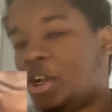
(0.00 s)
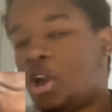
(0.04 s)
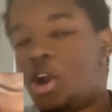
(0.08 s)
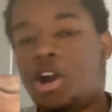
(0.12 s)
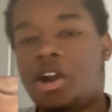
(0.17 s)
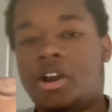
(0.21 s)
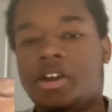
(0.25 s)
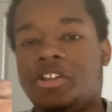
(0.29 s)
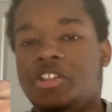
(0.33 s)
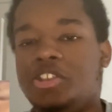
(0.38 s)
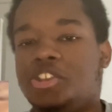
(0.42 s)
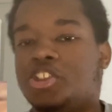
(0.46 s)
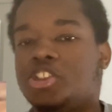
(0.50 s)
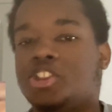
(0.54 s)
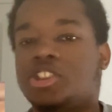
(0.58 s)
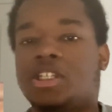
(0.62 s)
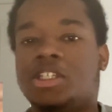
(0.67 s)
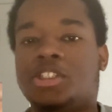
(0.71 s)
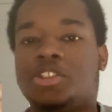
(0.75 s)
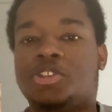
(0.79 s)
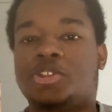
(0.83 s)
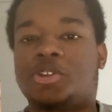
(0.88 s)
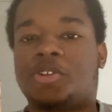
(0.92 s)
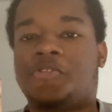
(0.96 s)
Oh, and he
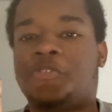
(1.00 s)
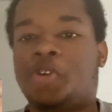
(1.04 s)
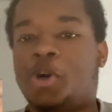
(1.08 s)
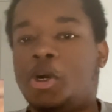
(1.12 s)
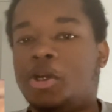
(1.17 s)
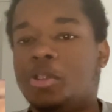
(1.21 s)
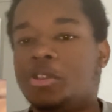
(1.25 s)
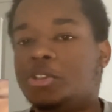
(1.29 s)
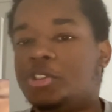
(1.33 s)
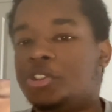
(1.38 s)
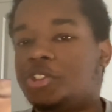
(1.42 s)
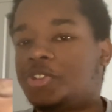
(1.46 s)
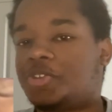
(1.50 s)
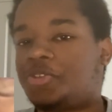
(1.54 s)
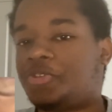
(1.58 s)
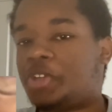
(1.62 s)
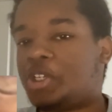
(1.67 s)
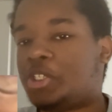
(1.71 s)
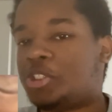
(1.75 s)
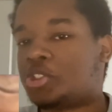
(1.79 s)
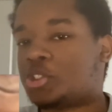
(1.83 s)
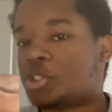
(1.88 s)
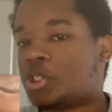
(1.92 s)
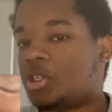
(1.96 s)
sliced the Fallen's
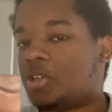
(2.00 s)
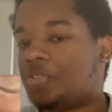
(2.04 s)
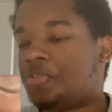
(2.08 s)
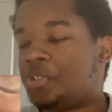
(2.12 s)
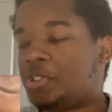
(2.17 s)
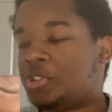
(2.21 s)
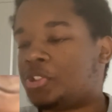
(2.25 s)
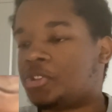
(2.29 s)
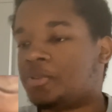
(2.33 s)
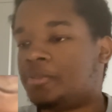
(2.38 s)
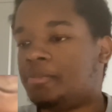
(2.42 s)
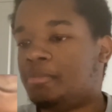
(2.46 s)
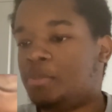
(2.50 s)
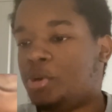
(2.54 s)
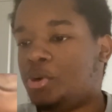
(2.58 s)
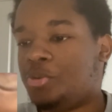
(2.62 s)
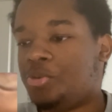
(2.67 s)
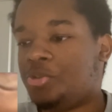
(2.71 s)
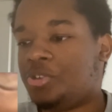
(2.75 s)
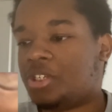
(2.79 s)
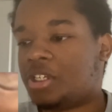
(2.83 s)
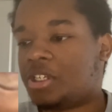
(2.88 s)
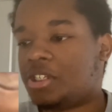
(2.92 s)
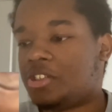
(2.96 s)
face off on some
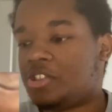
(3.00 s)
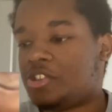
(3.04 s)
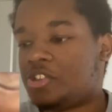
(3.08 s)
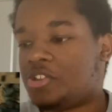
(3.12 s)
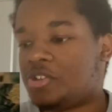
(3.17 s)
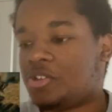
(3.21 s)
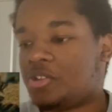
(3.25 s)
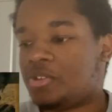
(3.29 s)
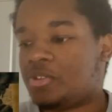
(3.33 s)
Moon Knight shit.